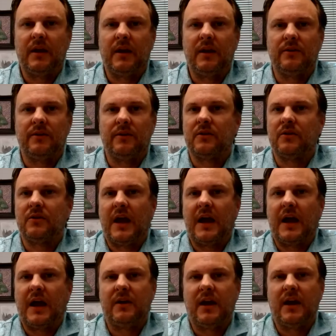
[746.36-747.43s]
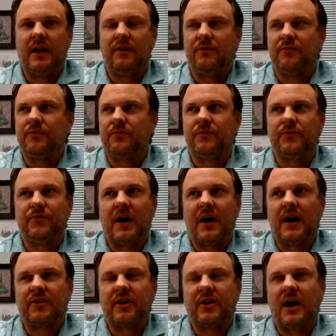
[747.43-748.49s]
and having a
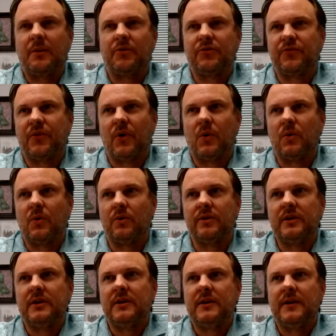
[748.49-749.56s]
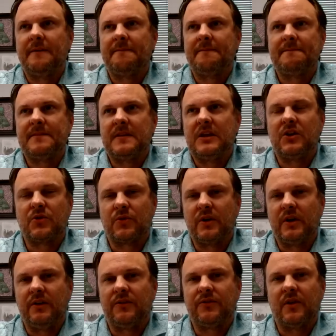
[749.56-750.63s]
5 times fold
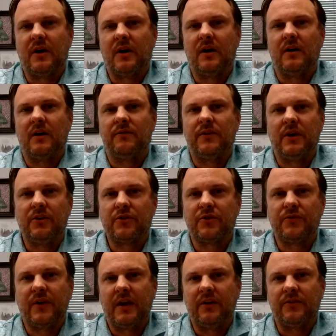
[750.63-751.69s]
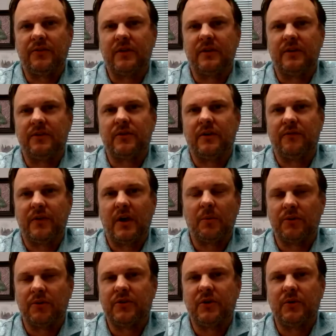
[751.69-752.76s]
increase of interfaces
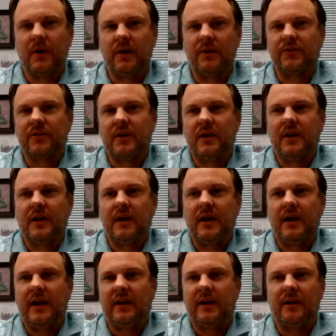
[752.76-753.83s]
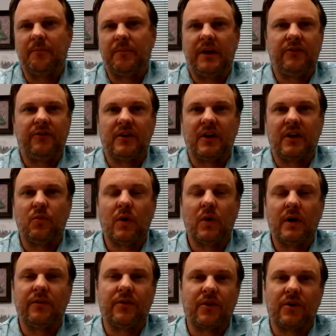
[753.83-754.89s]
available to us at basically
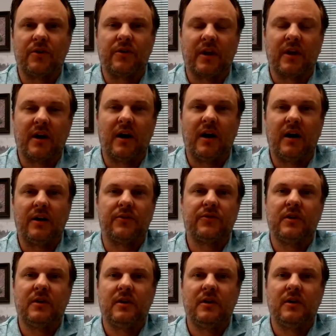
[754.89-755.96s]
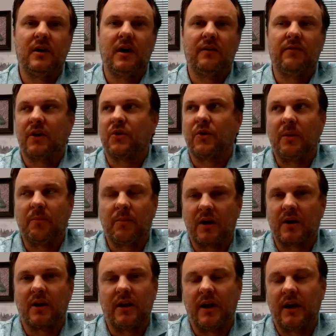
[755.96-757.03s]
1/3 the cost of a gray
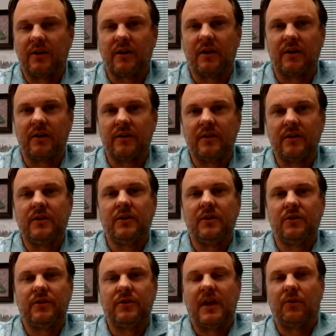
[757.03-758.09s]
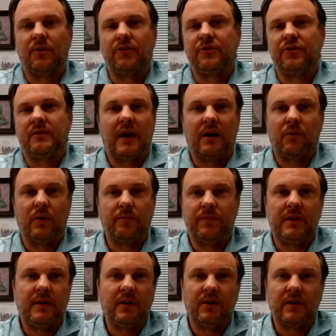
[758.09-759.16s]
market line card that would
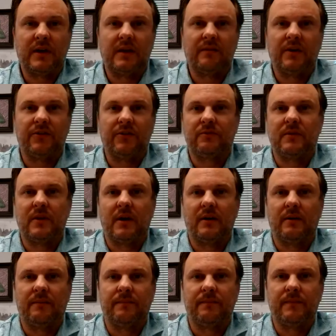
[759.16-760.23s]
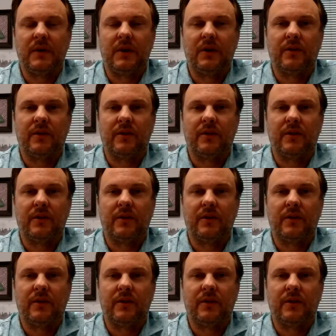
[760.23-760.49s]
give us the